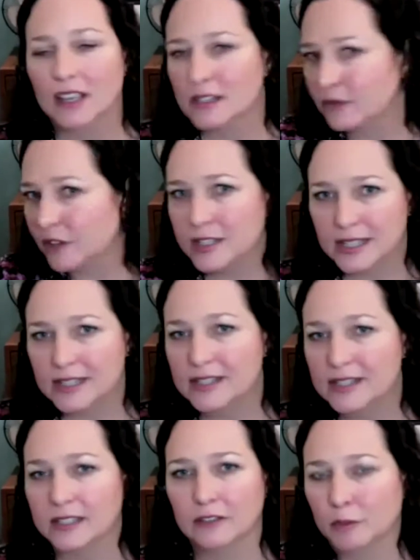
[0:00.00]
It's very
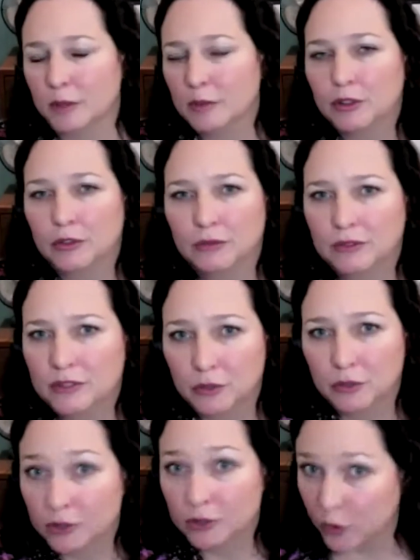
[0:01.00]
sensitive. People
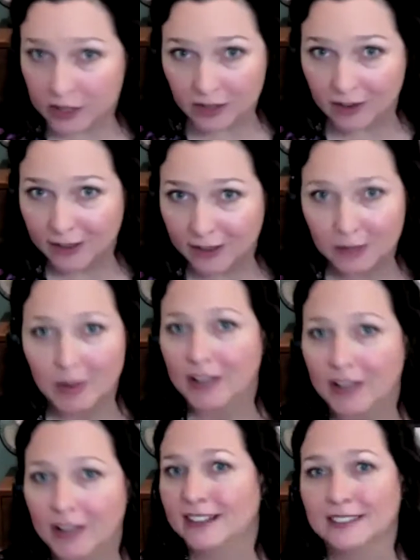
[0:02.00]
don't enjoy talking about
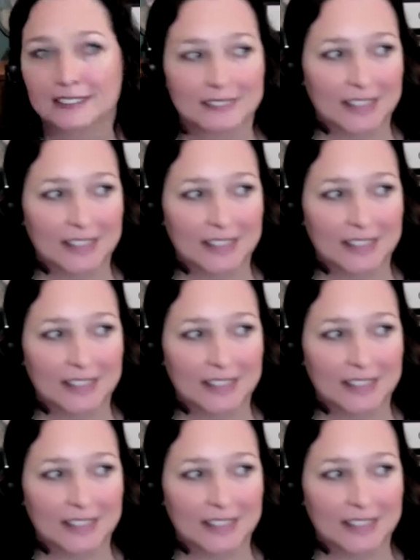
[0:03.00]
it.